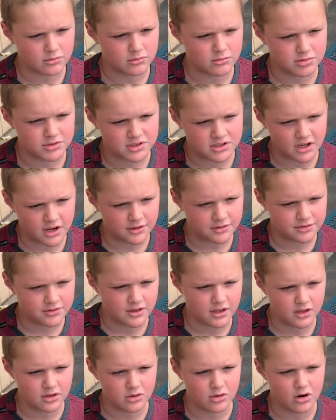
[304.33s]
stuff
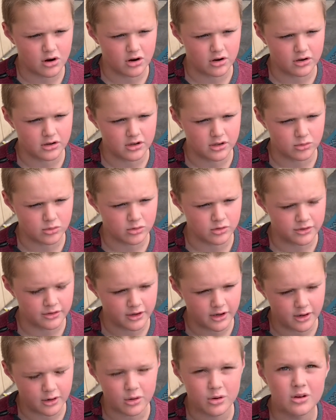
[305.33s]
that you already would
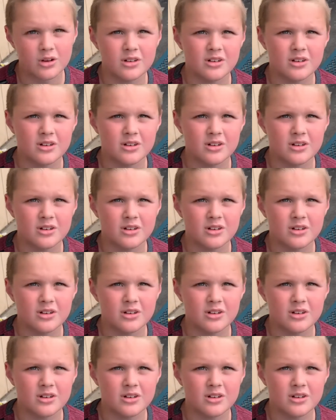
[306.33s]
know.